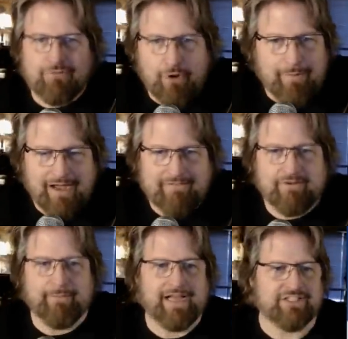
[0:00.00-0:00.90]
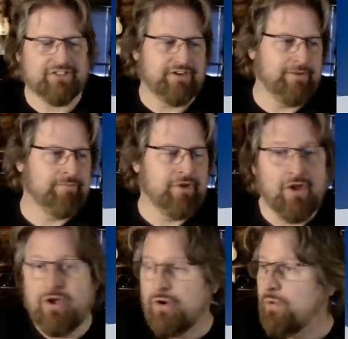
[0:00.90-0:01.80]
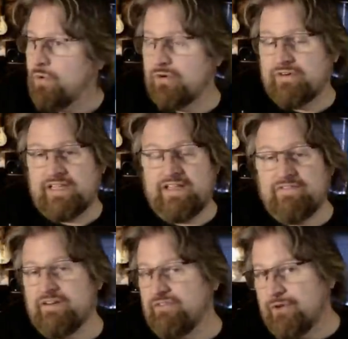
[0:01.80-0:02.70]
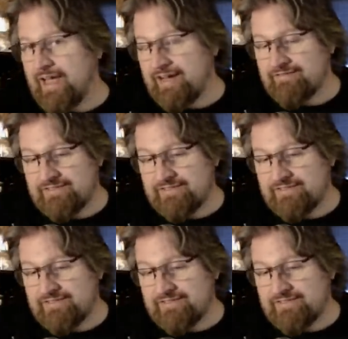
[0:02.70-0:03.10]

robot for mastering, or even if you have